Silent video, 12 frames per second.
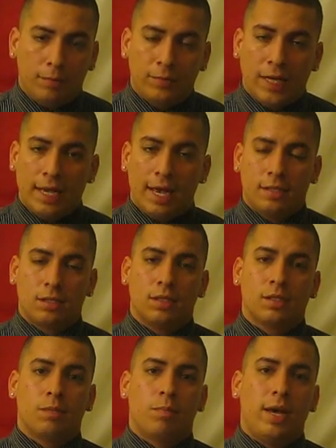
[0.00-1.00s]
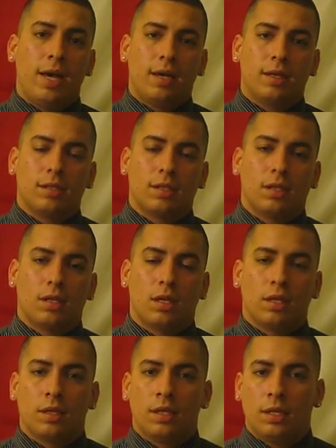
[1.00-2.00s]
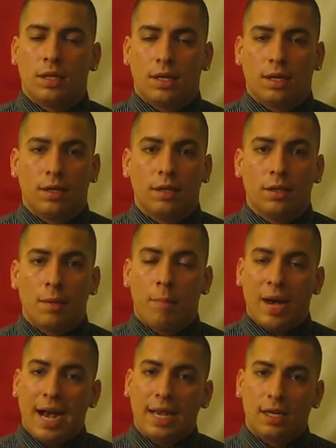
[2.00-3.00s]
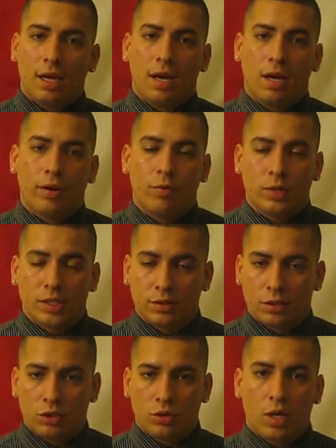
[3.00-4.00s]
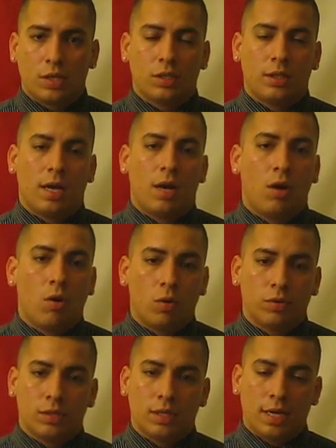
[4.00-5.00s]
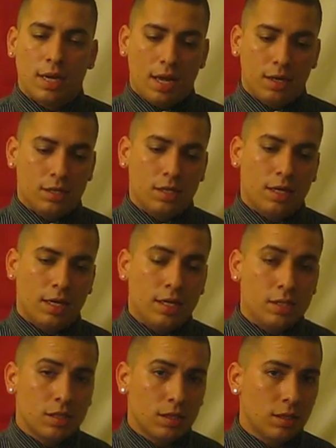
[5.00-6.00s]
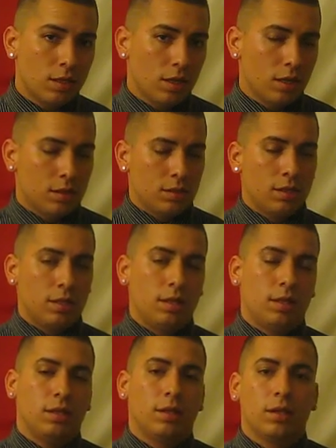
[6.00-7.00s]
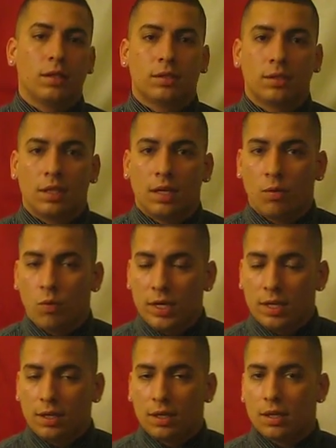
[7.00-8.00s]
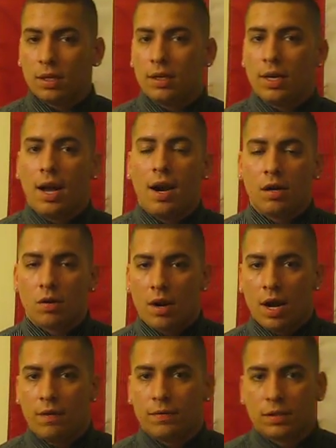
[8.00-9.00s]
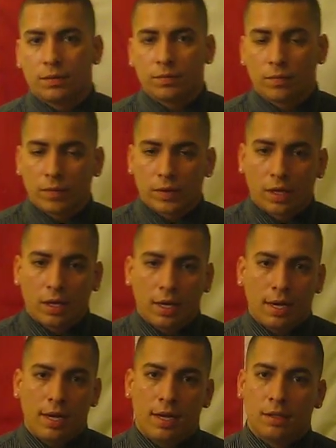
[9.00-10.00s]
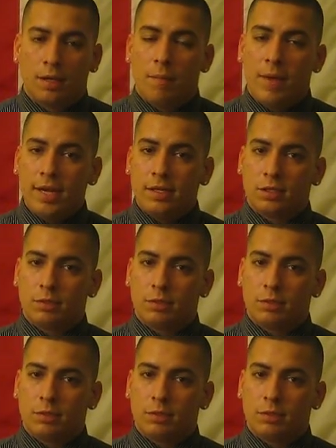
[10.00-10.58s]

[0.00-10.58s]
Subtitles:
They had to inspect the pylon, which is a structure that holds the engine to the wing of the aircraft, and the maintenance